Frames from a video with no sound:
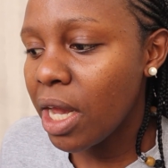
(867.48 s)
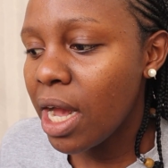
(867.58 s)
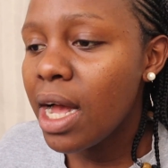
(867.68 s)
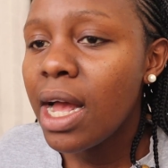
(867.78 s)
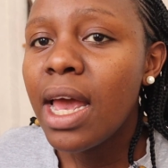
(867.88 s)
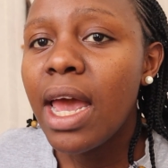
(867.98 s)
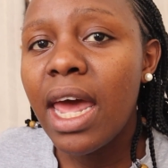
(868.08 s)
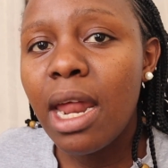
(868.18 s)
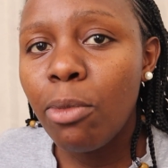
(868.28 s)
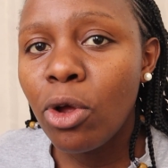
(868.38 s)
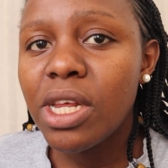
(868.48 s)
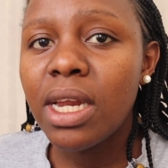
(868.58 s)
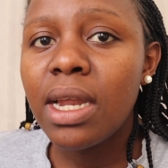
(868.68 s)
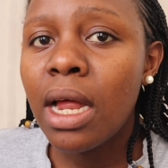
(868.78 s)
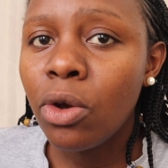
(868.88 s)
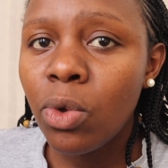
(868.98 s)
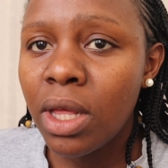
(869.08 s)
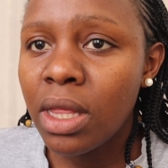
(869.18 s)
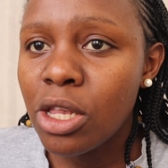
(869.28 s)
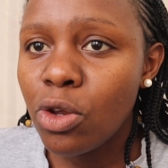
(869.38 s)
here and i'm not yet done
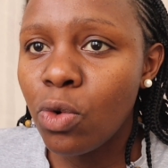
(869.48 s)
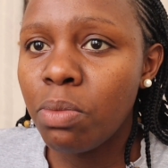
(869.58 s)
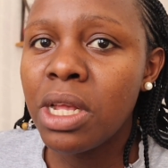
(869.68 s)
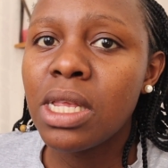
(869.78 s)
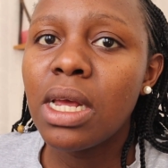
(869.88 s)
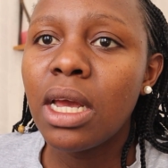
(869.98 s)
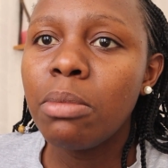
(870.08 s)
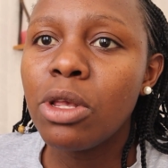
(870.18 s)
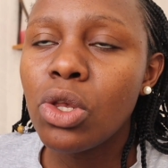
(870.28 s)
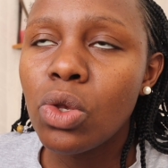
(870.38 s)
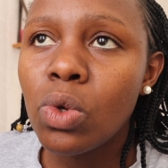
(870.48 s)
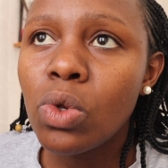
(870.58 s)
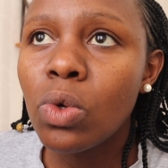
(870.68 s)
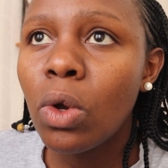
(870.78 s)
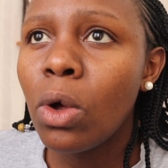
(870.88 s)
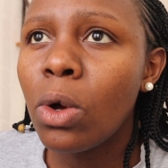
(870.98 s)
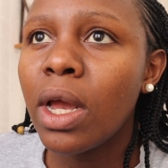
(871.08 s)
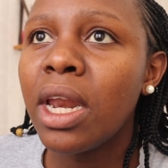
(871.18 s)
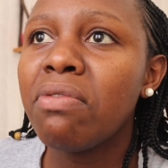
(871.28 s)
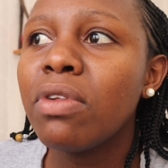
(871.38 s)
doing this room it's taken me so so long
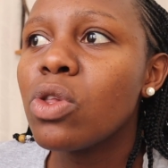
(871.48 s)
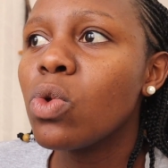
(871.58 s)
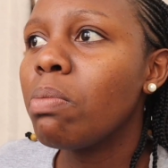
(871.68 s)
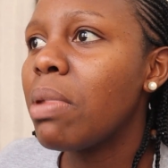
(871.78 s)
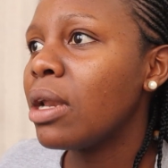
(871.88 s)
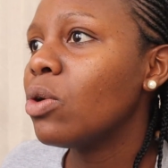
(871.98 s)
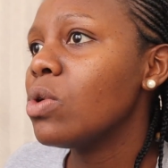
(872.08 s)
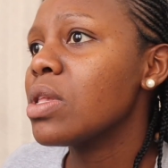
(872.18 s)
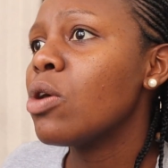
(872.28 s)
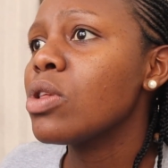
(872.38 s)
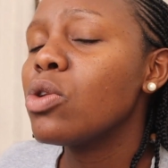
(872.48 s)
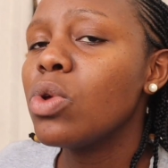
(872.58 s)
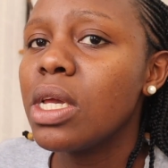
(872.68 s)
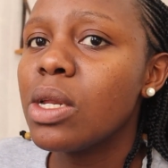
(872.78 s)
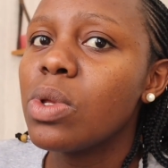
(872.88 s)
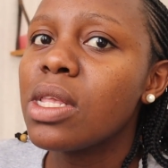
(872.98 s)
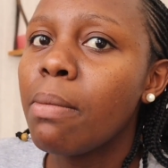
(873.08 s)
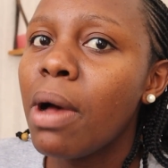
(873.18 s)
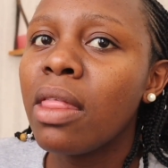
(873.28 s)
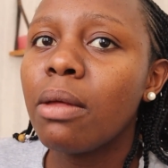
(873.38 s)
and i feel so bad because i was doing it with
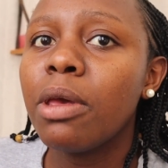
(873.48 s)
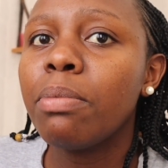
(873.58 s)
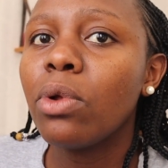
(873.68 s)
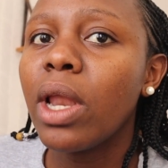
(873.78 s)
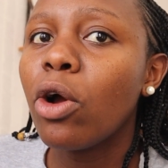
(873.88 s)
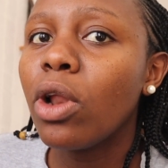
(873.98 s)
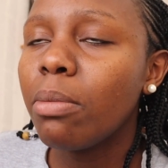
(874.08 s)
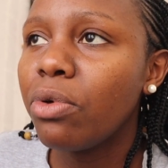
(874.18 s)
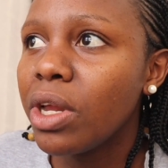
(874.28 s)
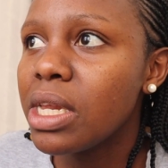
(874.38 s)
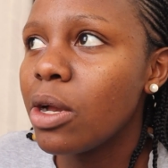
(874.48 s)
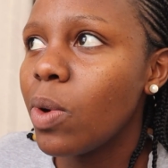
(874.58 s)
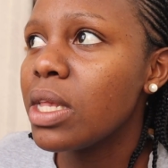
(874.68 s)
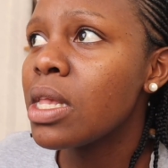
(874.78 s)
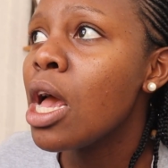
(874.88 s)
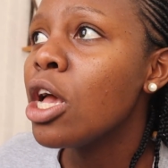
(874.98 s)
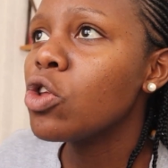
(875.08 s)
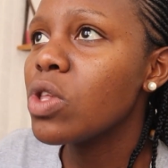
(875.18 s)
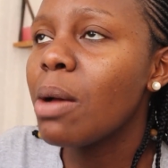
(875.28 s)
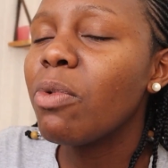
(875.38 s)
some other people like collaborating wise
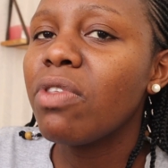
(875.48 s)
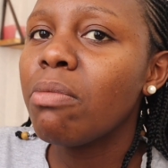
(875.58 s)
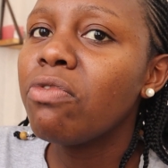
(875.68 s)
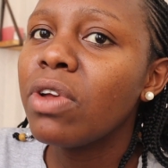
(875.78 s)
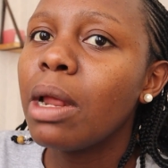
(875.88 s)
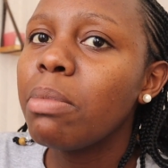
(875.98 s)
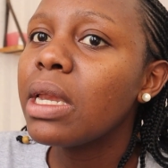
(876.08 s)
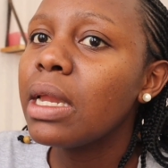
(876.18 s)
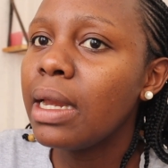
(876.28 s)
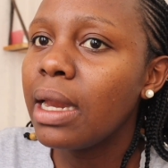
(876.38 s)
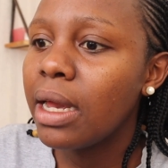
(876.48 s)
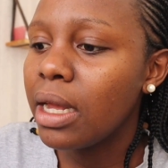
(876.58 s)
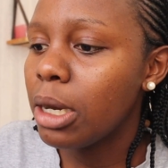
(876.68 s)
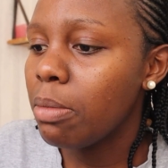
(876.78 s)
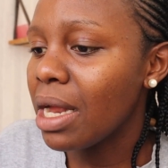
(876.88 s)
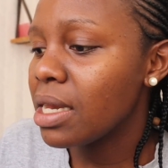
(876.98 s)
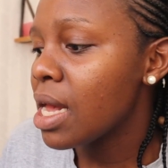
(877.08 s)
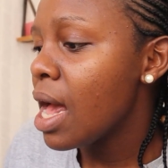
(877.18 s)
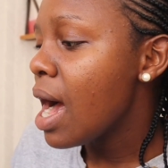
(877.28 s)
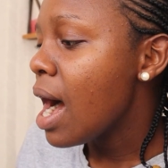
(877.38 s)
so some of them feel a bit delayed but